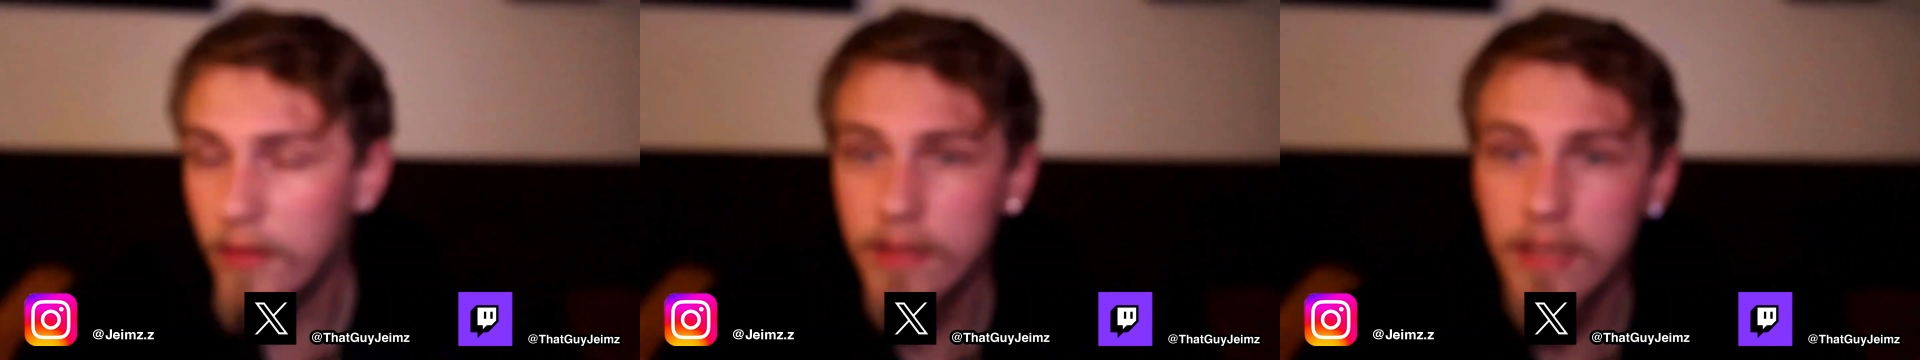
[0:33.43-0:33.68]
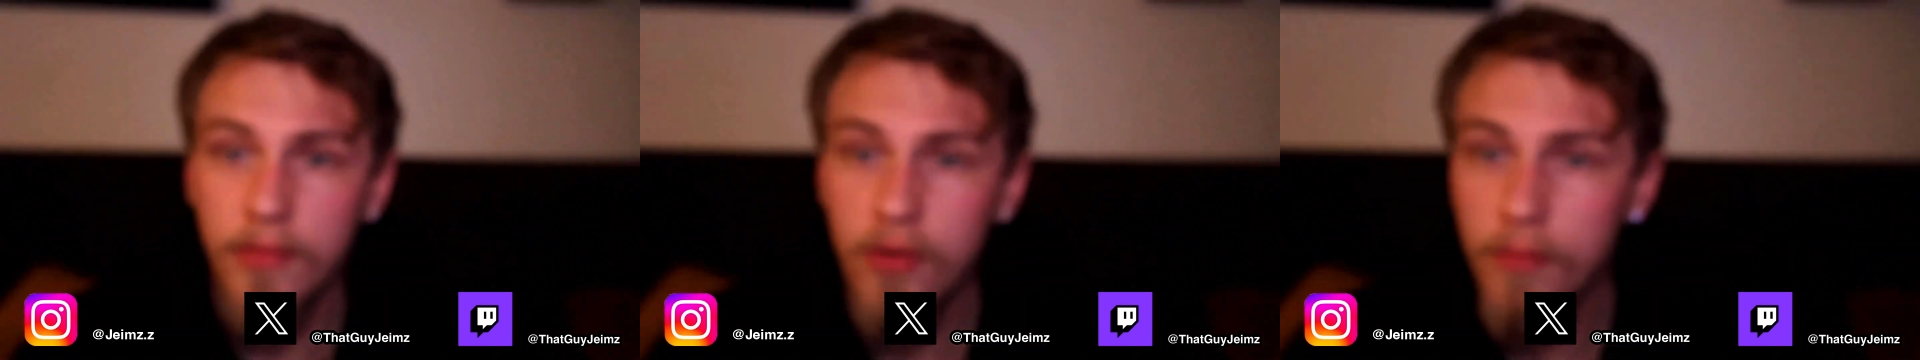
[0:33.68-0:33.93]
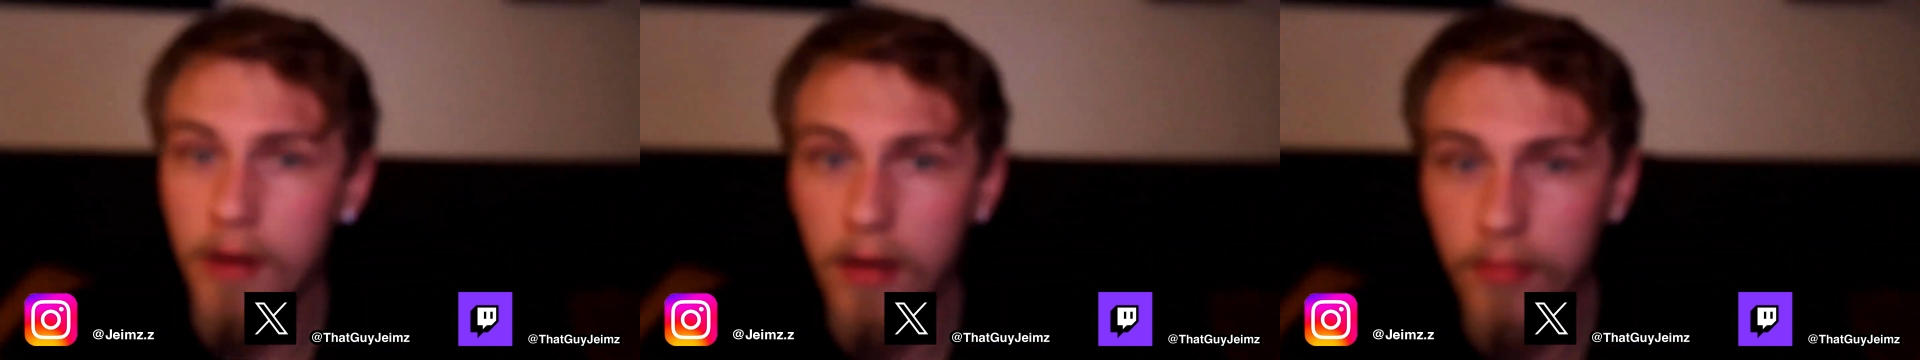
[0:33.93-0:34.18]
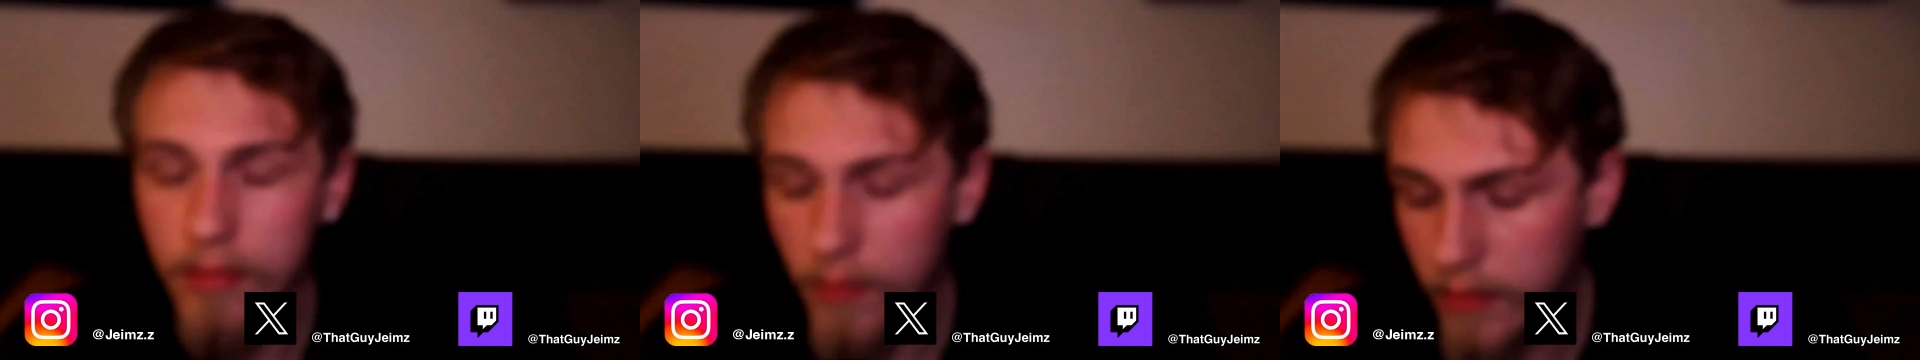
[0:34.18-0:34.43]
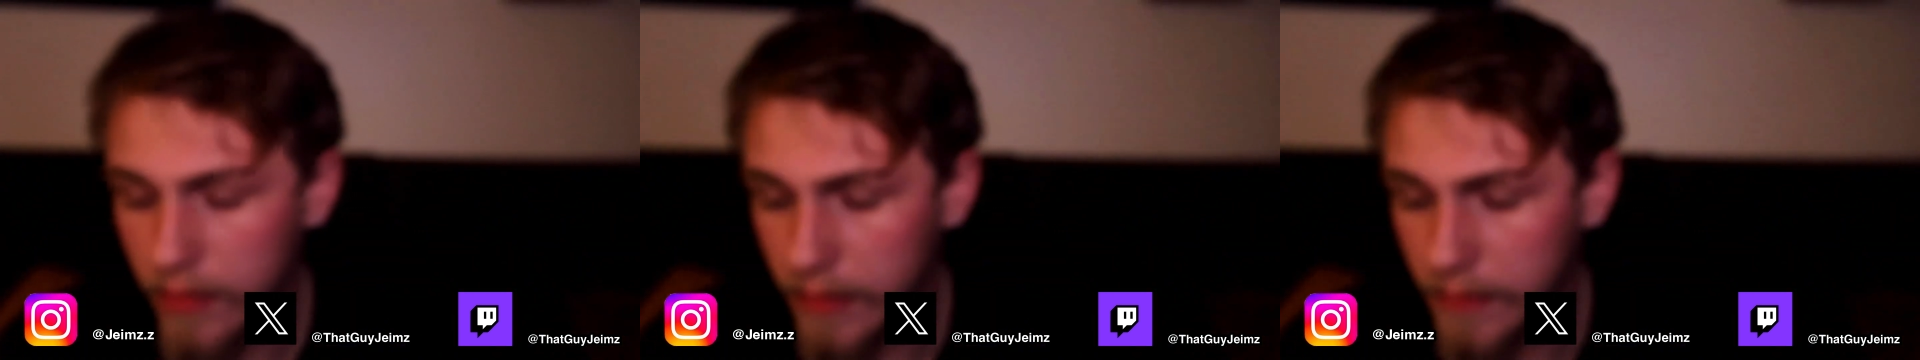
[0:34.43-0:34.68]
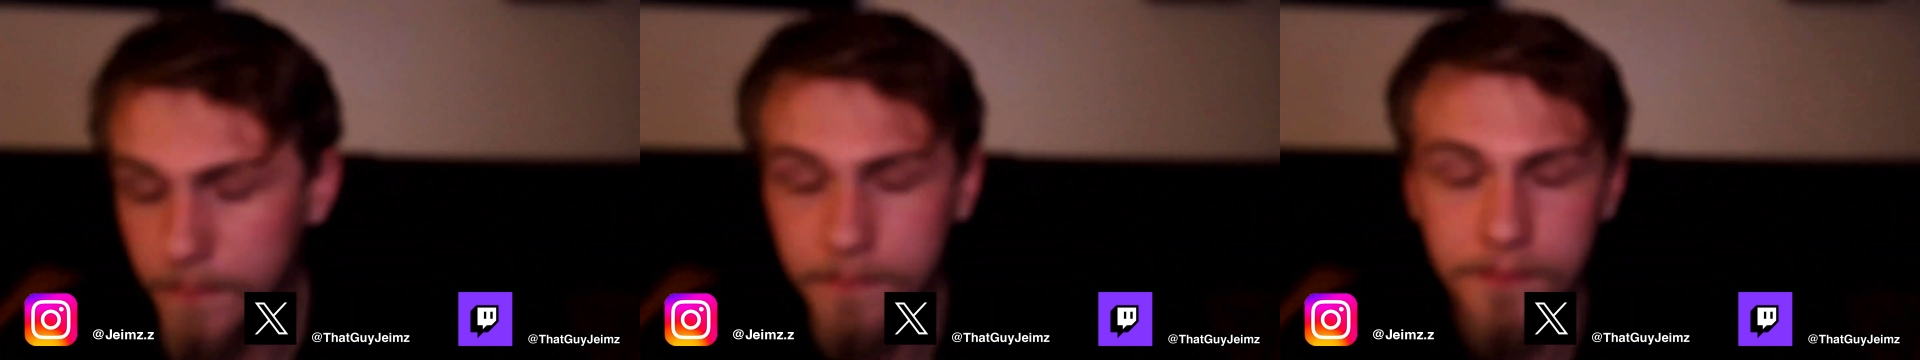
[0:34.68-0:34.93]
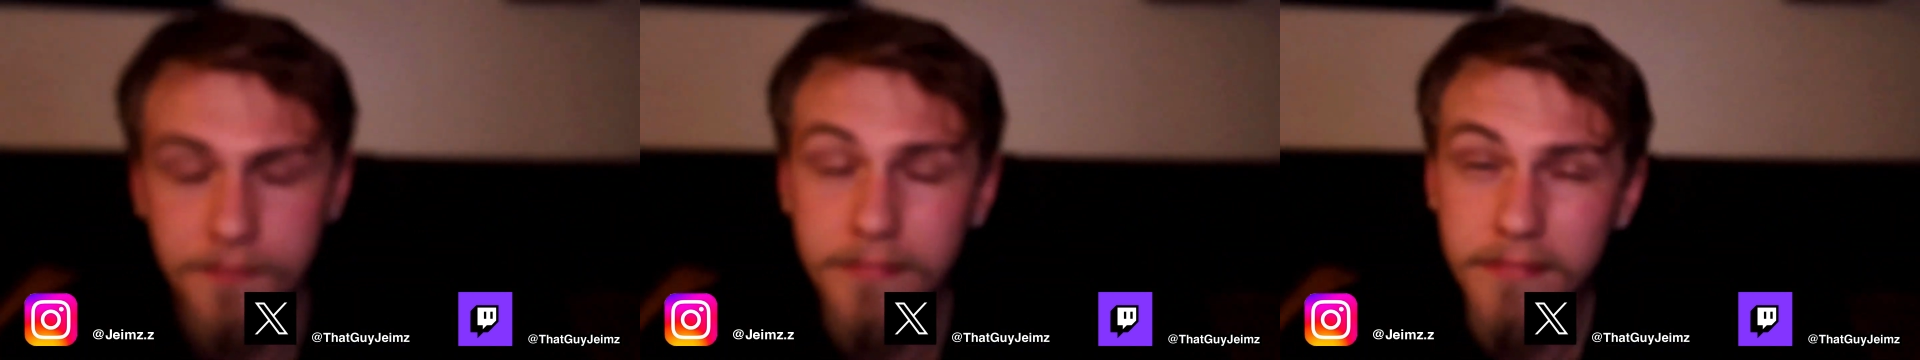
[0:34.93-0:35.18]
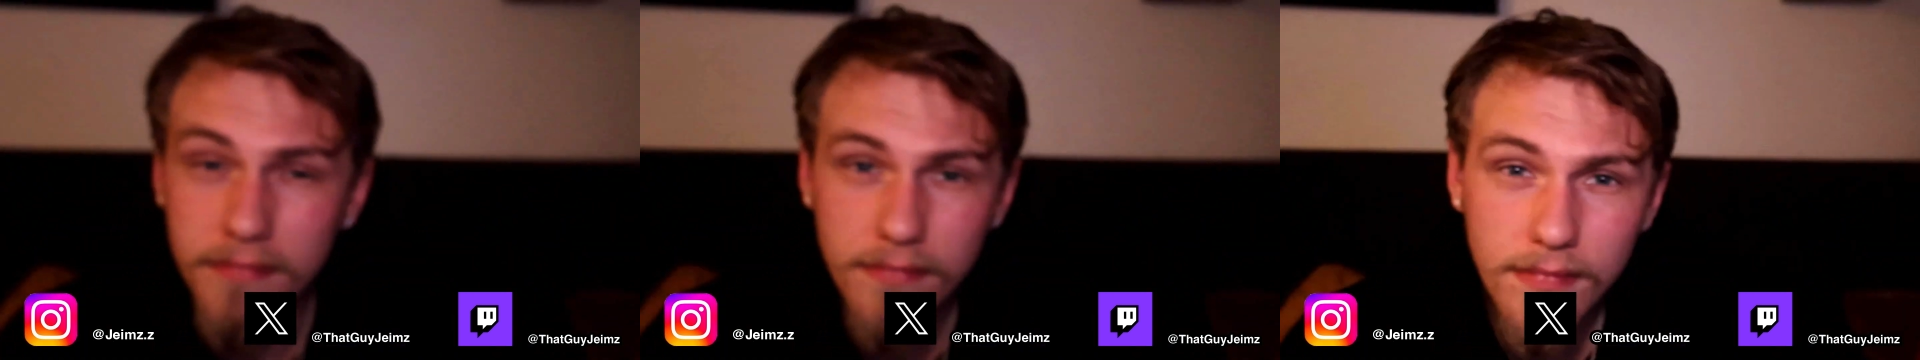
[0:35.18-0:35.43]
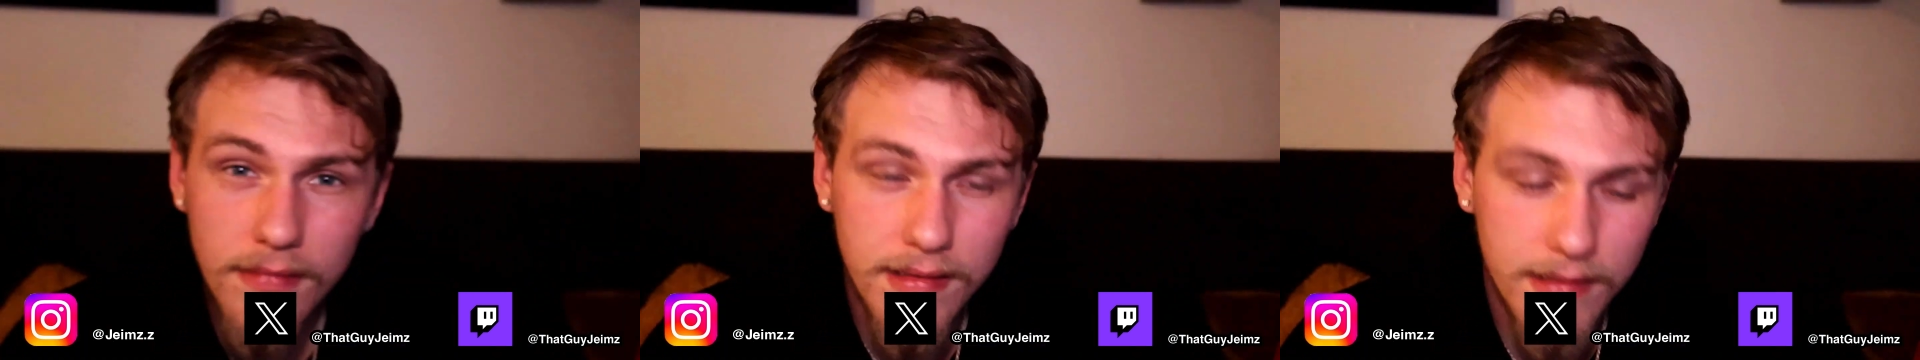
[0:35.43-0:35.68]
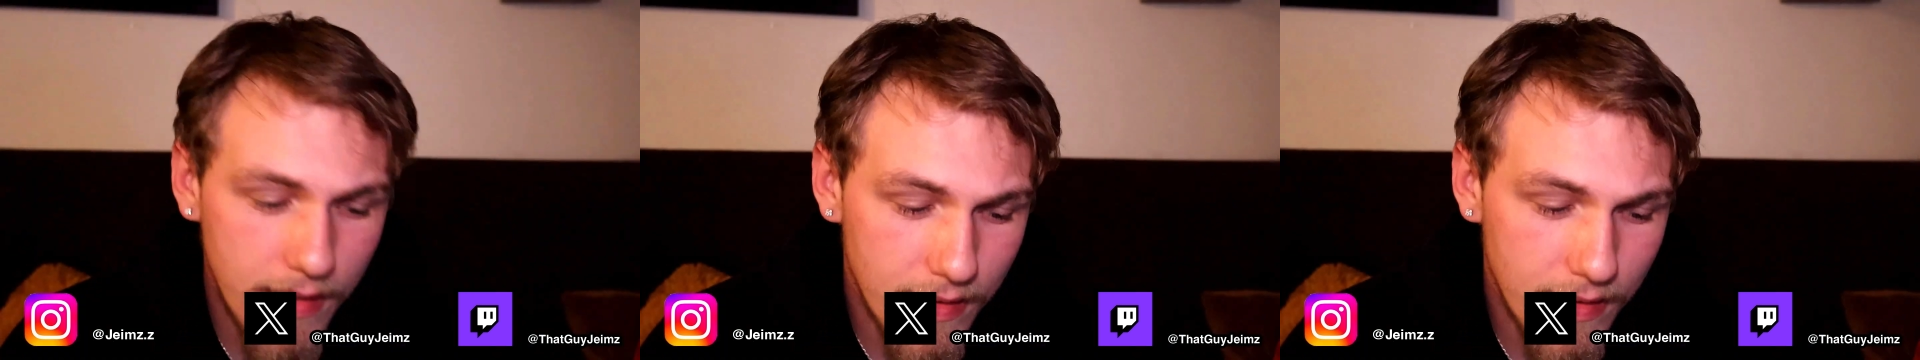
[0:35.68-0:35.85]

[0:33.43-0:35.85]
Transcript: I know some of you are probably wondering, 10